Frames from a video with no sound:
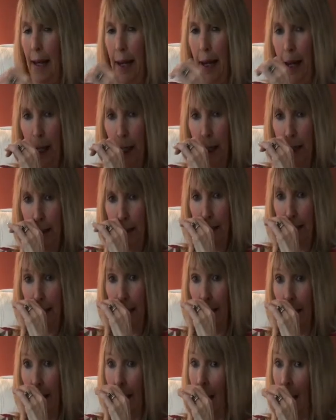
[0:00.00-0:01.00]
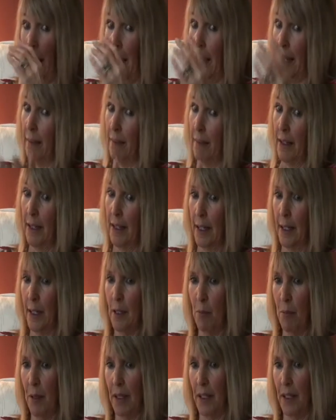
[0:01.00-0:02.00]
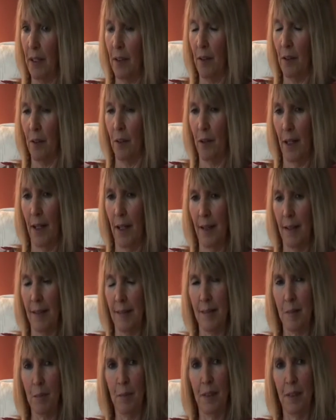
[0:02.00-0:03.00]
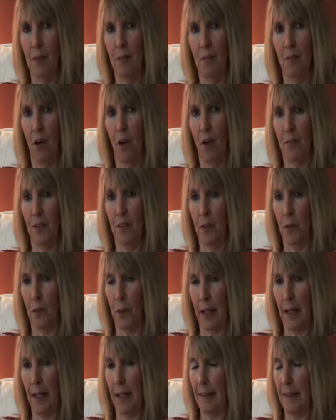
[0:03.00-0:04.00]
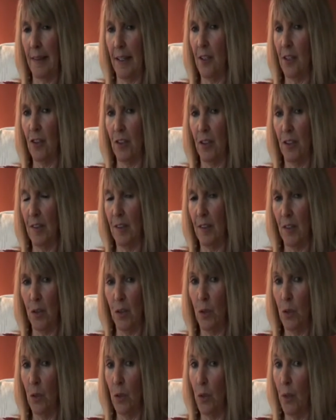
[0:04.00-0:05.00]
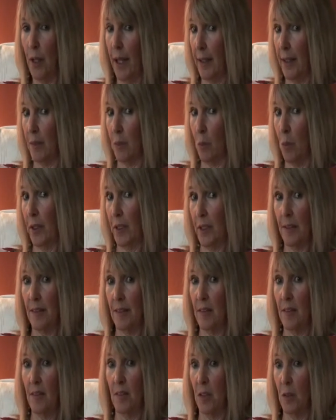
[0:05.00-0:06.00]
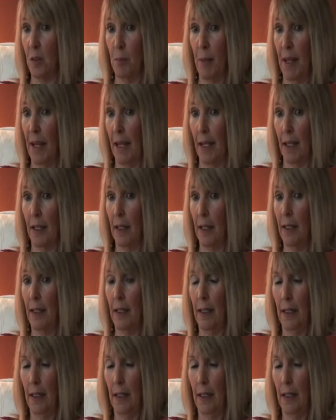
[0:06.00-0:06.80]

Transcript: And I think anybody who has been involved in organizations who has wanted to make